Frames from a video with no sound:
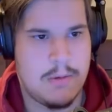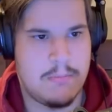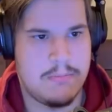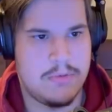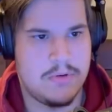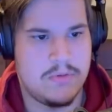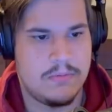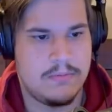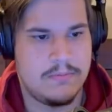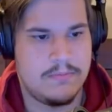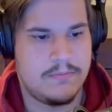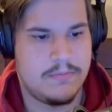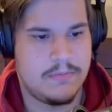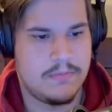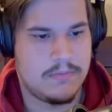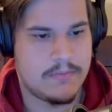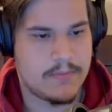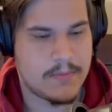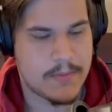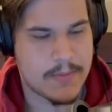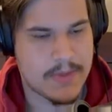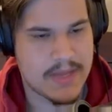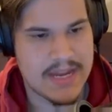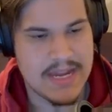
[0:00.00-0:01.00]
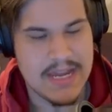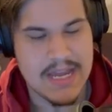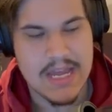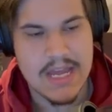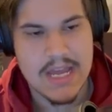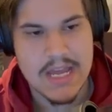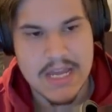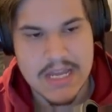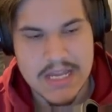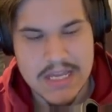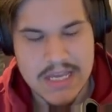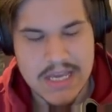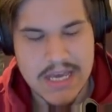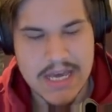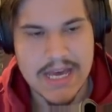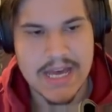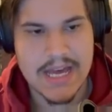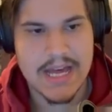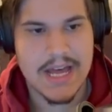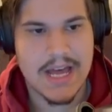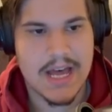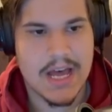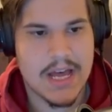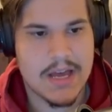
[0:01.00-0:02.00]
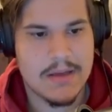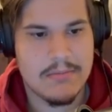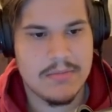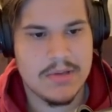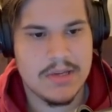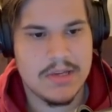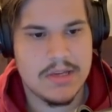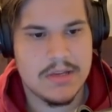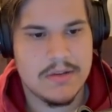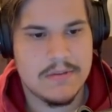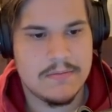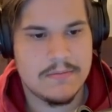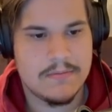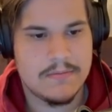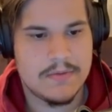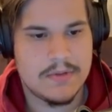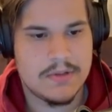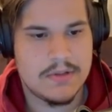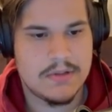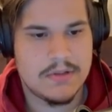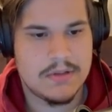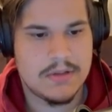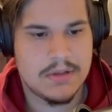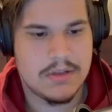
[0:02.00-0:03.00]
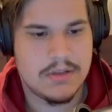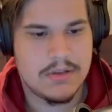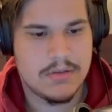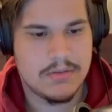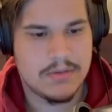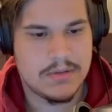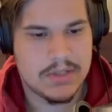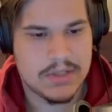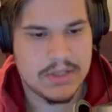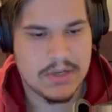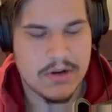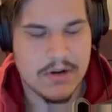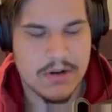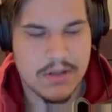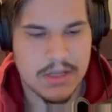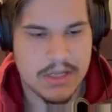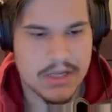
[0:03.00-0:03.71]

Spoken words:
boom. Yeah, I mean, certainly